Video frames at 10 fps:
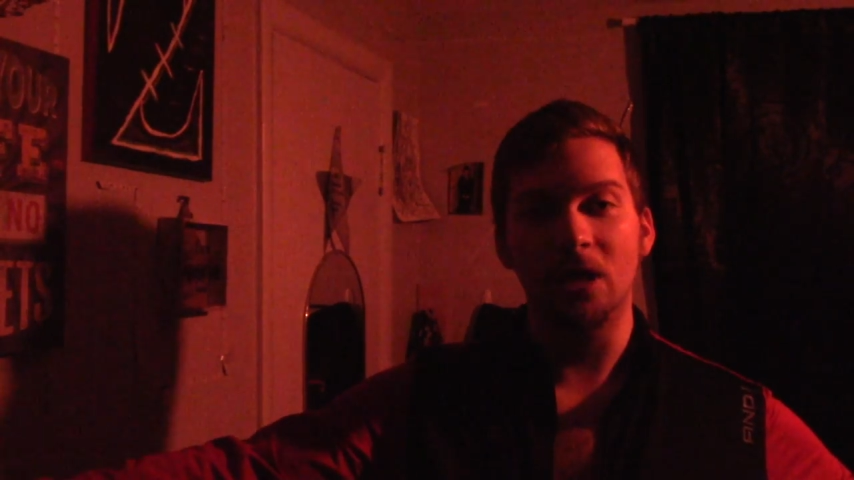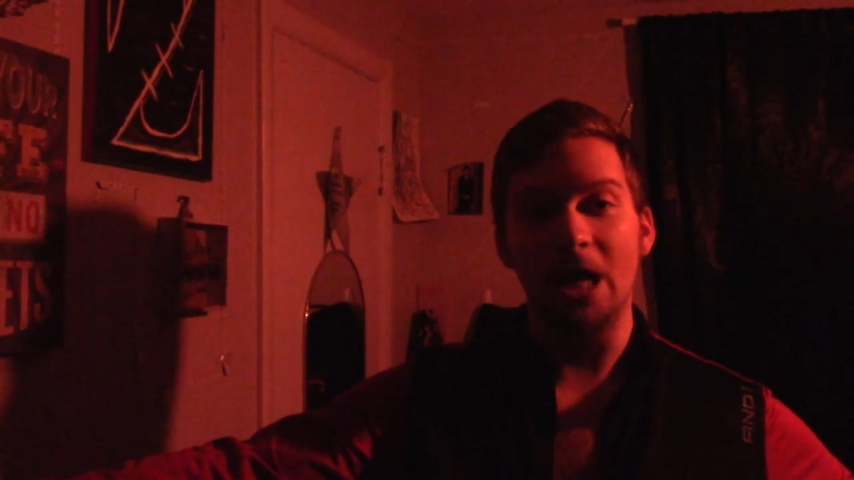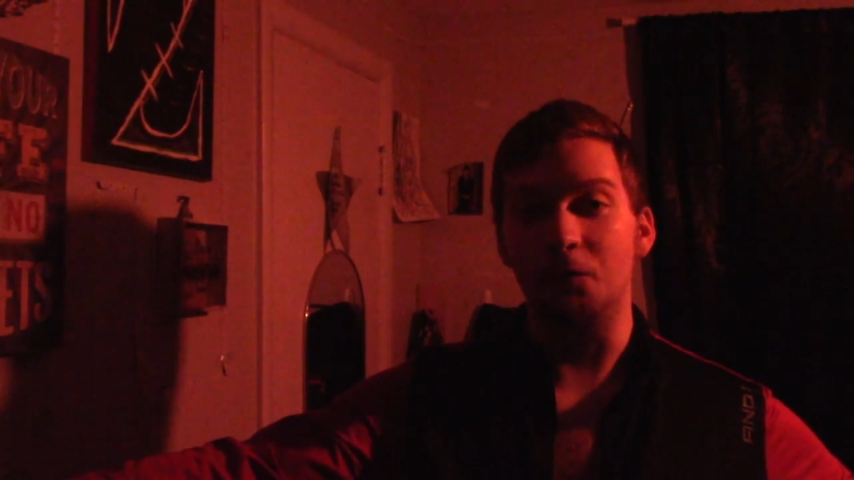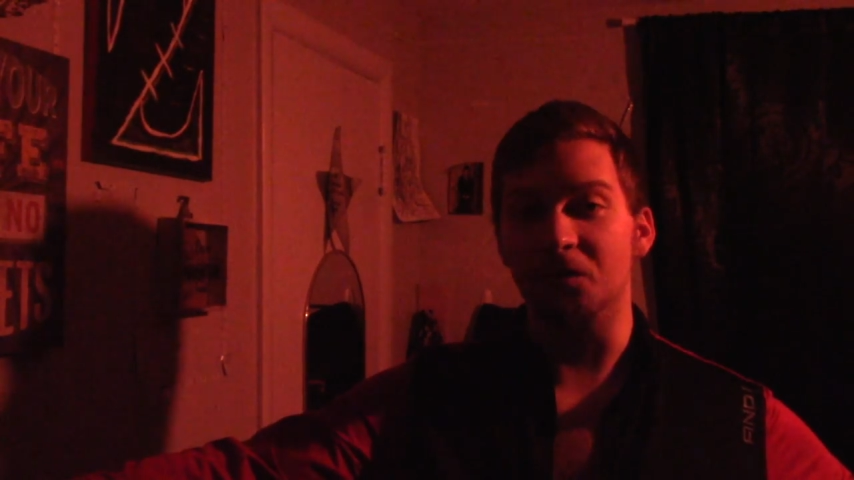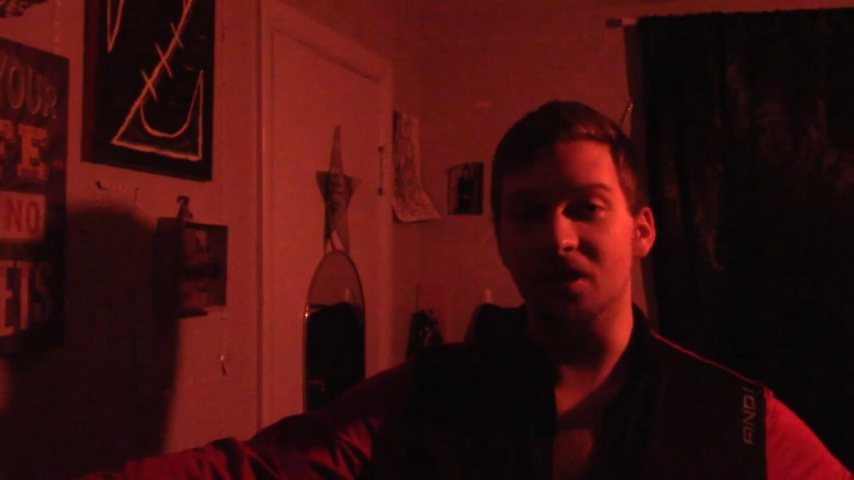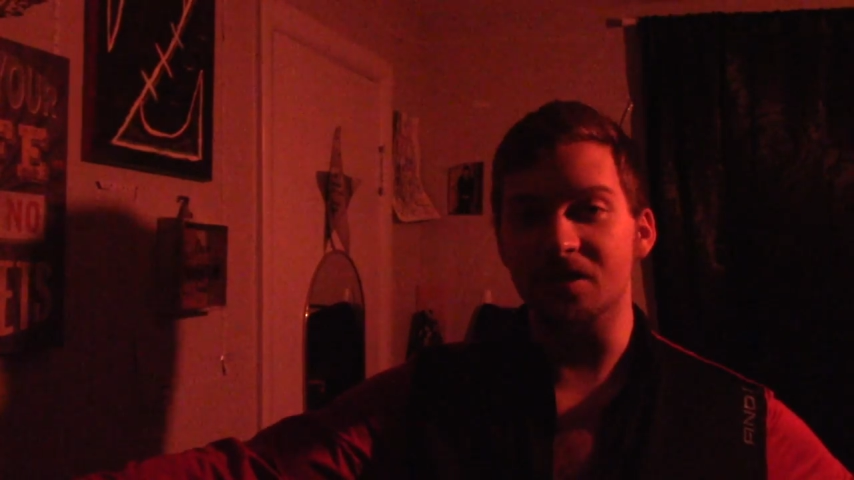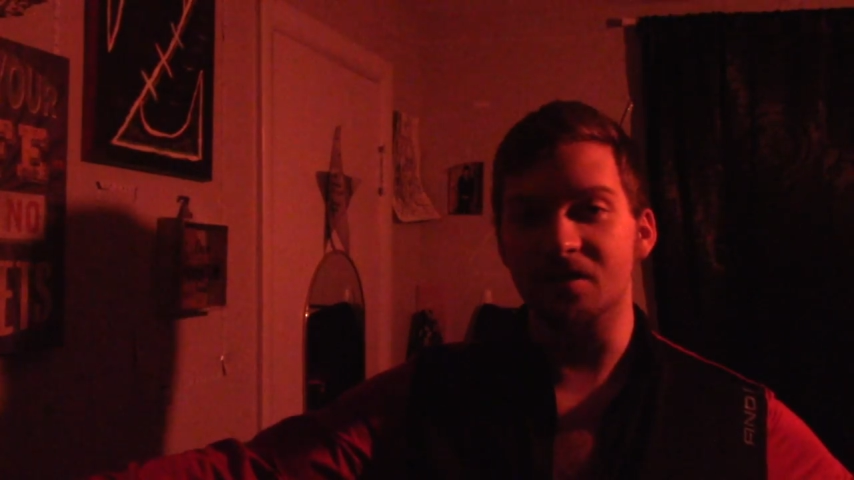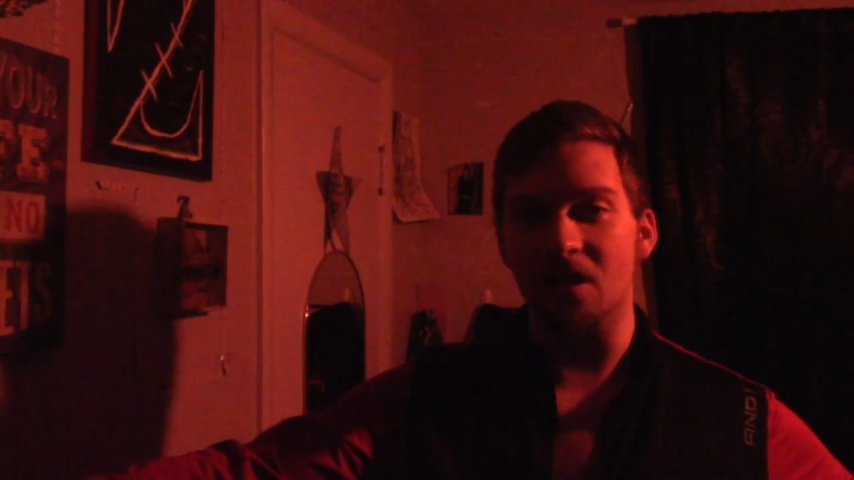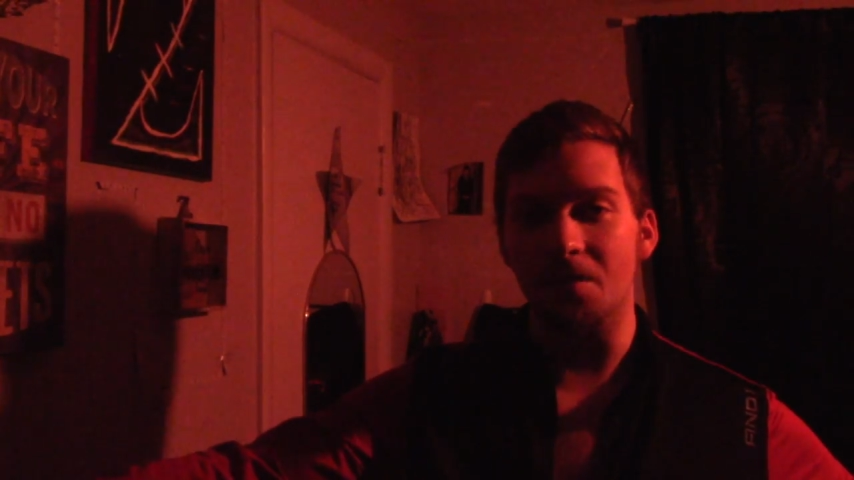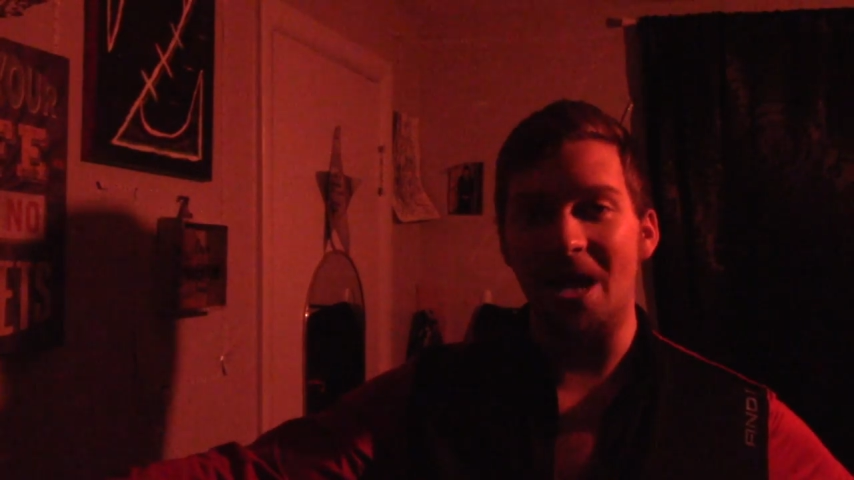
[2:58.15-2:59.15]
and release
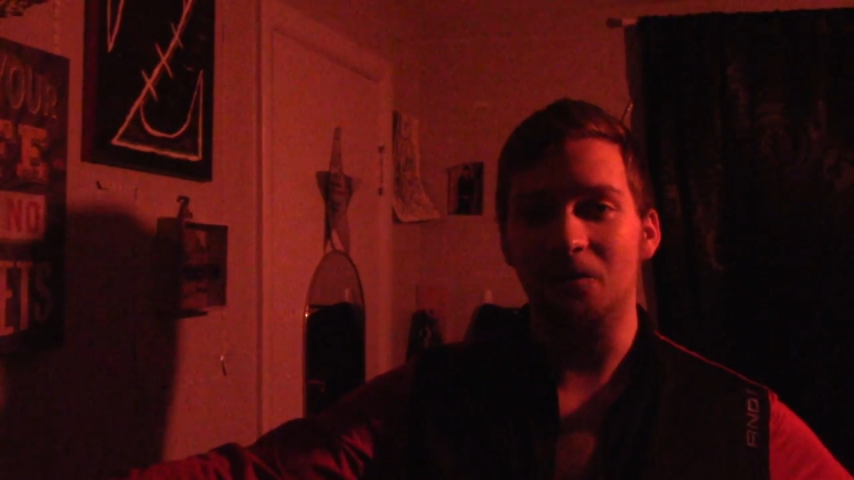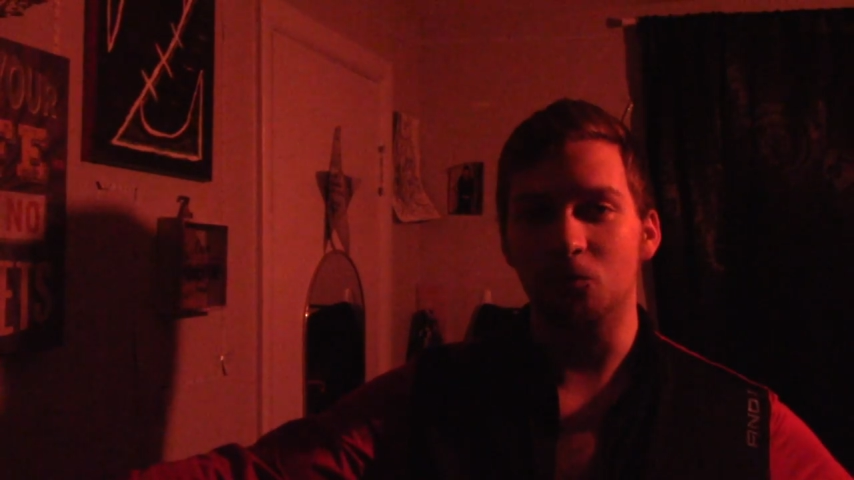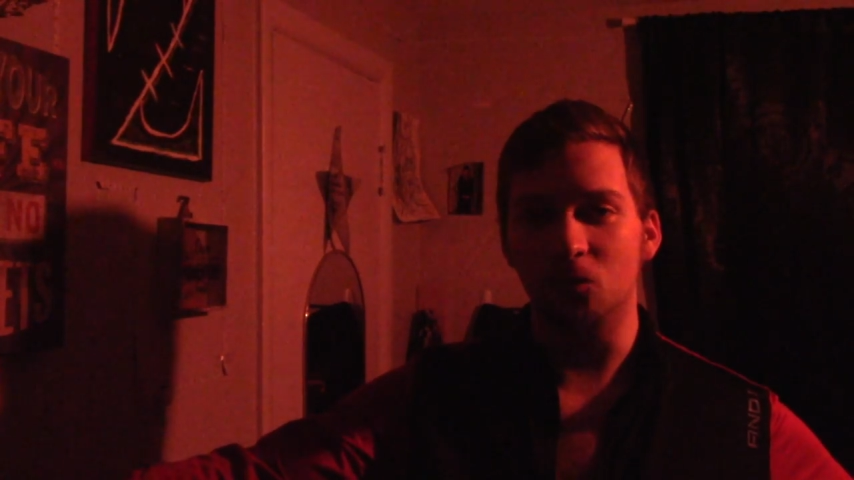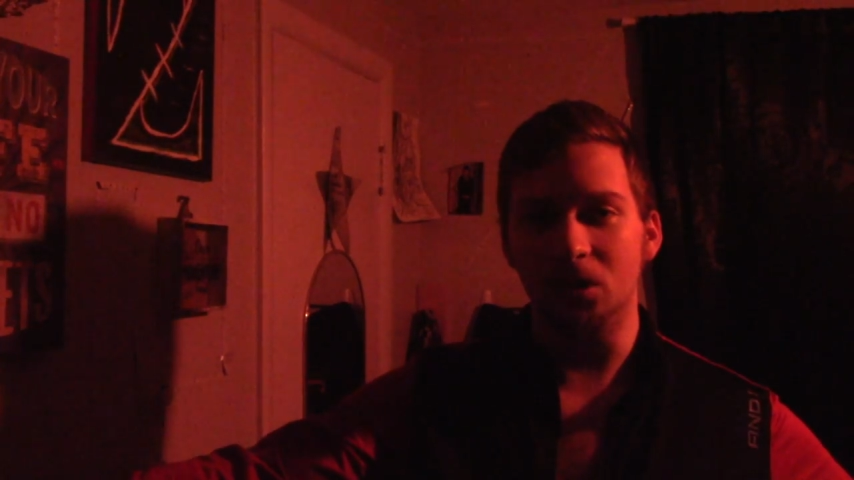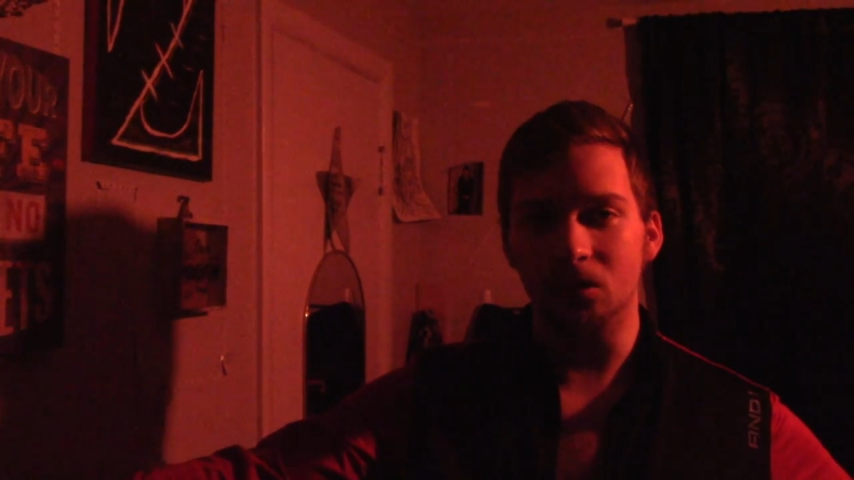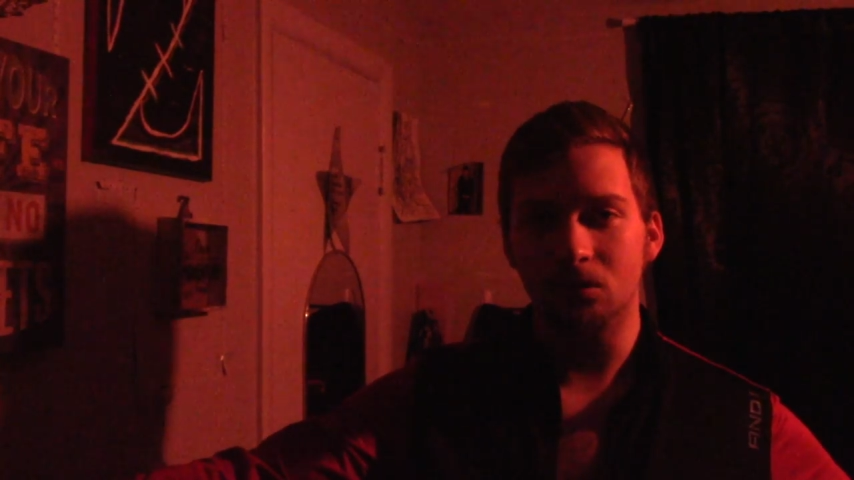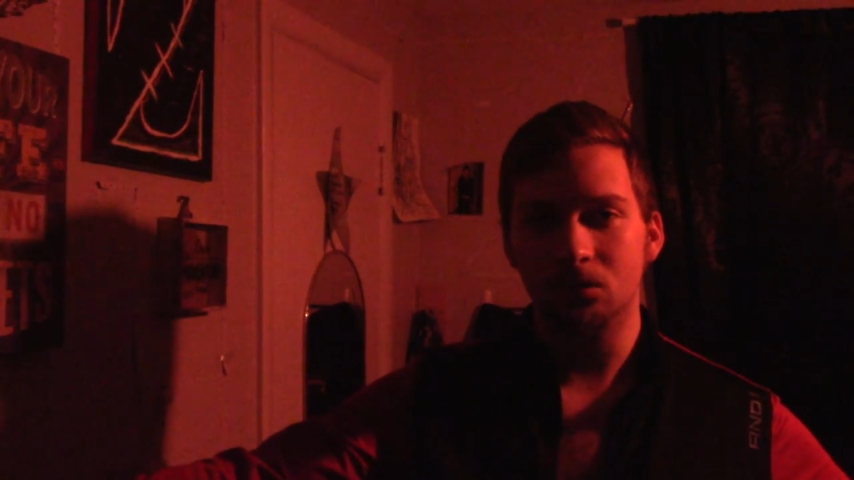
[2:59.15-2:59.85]
them at will.